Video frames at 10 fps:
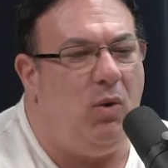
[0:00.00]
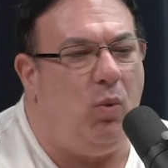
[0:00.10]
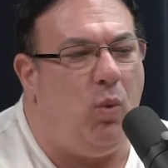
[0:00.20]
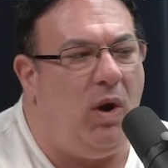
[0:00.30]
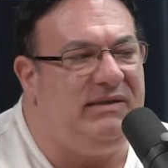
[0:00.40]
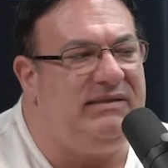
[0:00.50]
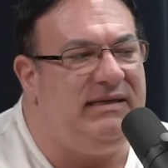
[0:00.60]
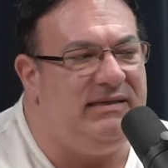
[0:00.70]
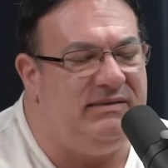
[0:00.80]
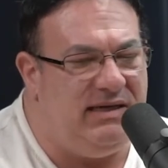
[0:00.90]
What
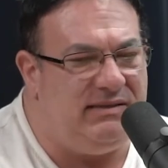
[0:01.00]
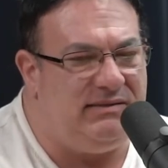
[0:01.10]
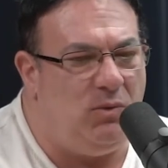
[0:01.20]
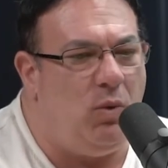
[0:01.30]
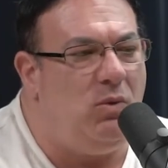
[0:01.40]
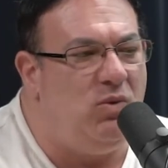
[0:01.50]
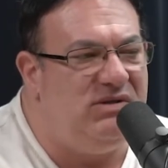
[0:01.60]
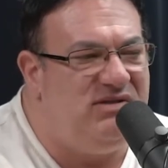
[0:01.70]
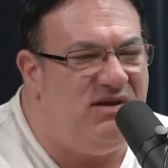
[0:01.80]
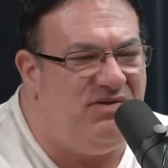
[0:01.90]
is it? What
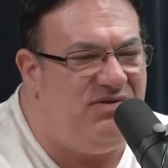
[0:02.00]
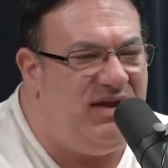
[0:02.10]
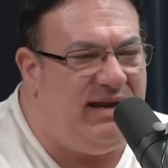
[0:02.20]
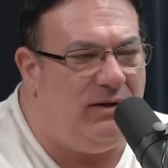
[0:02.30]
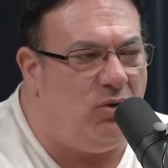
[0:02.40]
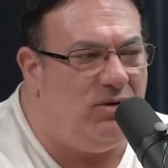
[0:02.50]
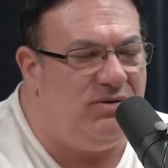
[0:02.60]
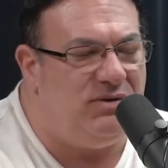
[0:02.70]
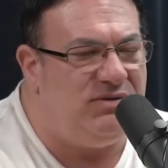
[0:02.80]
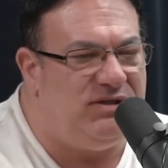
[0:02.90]
was the thing or
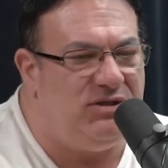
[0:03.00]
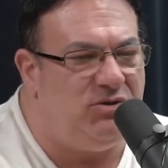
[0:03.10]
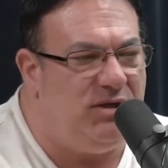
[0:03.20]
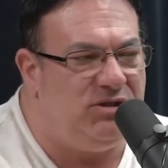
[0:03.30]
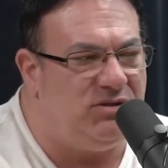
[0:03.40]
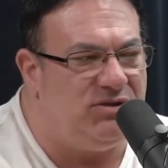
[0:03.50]
the situation or